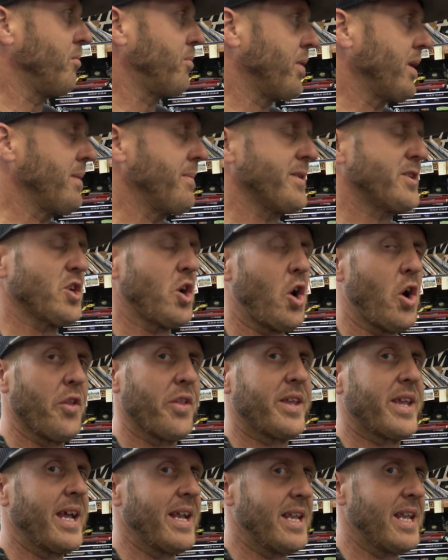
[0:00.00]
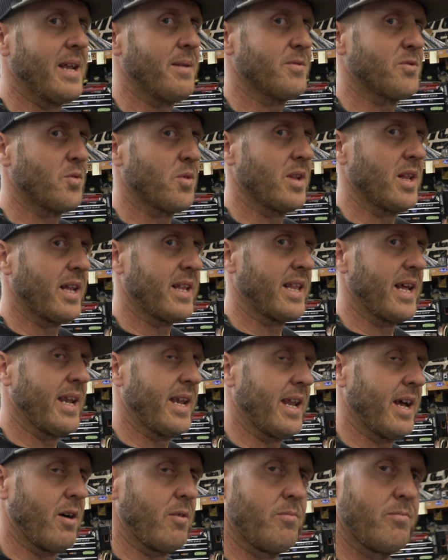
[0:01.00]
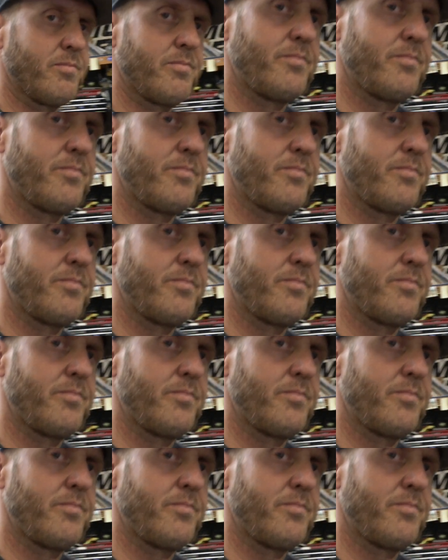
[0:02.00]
pretty much all the KTMs work like that now.